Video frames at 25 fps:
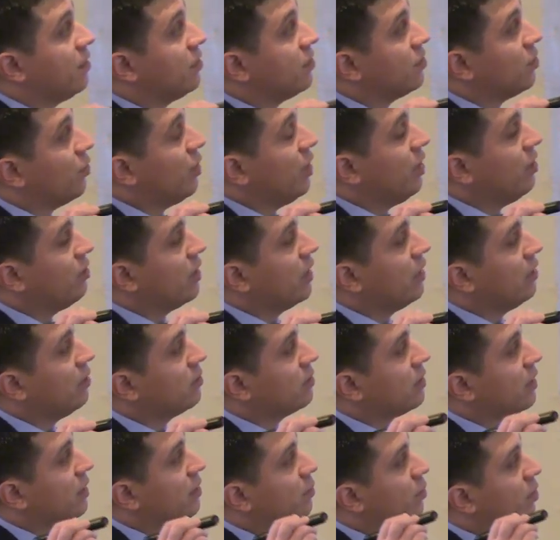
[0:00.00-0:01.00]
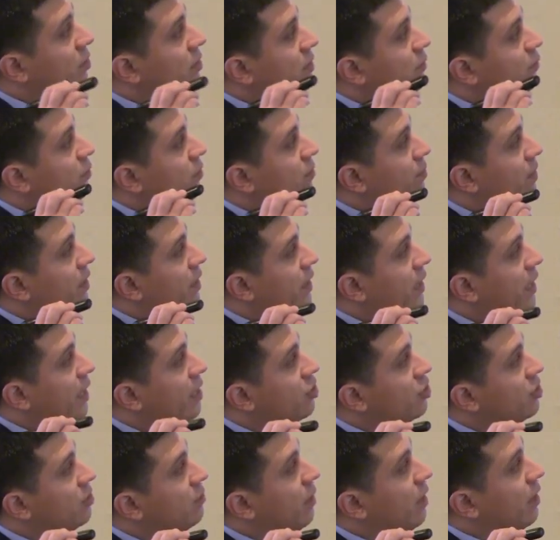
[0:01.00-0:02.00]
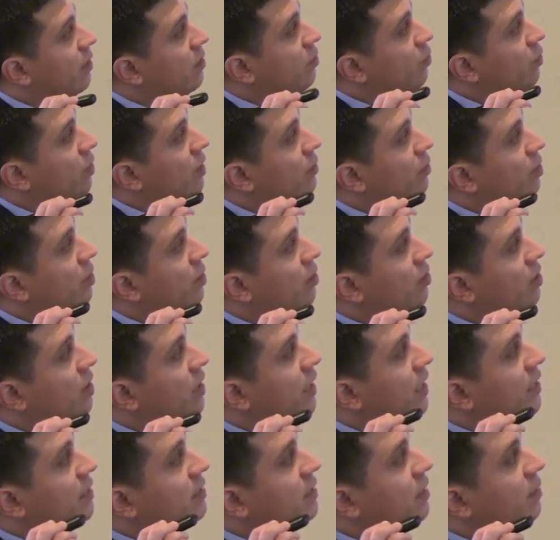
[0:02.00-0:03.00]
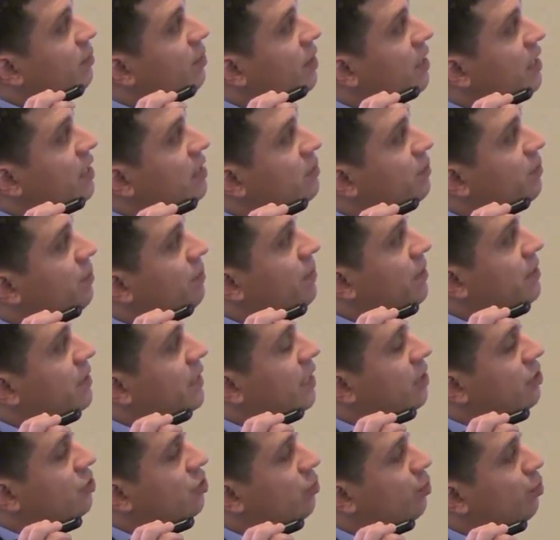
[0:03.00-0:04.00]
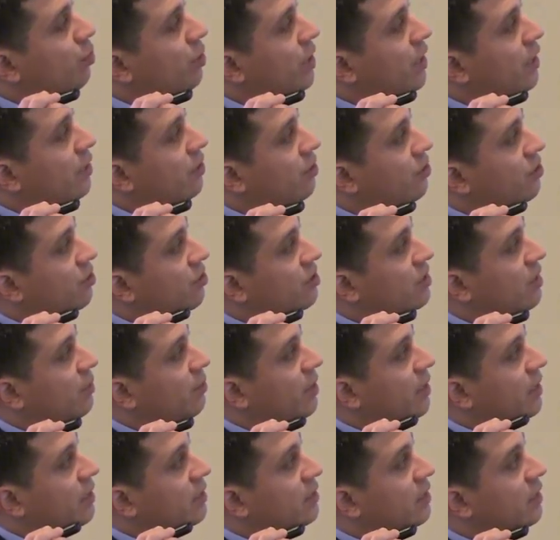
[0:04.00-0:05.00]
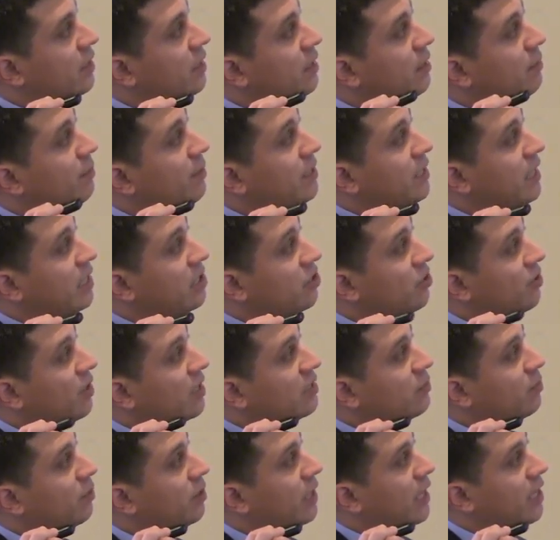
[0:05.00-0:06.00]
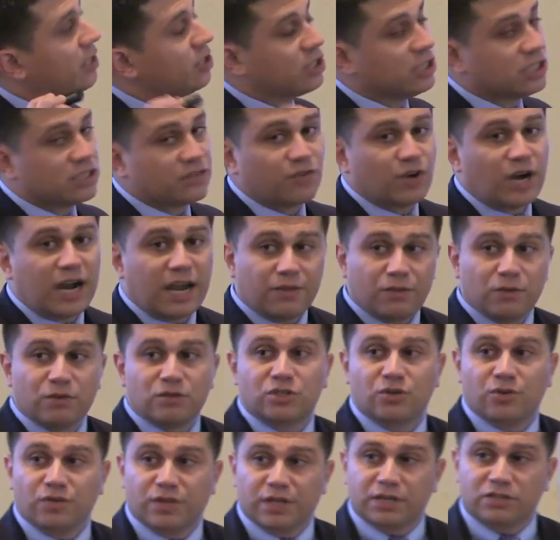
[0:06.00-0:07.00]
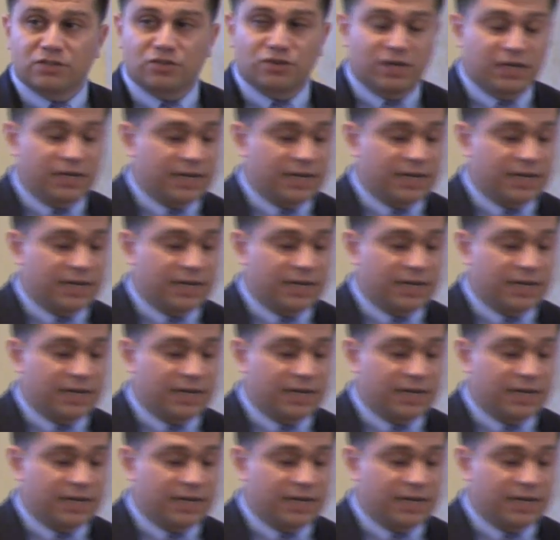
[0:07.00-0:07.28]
So here they looked at a multiple mediation model where they were looking at some of these potential predictors or some of these potential explanations for how those two things are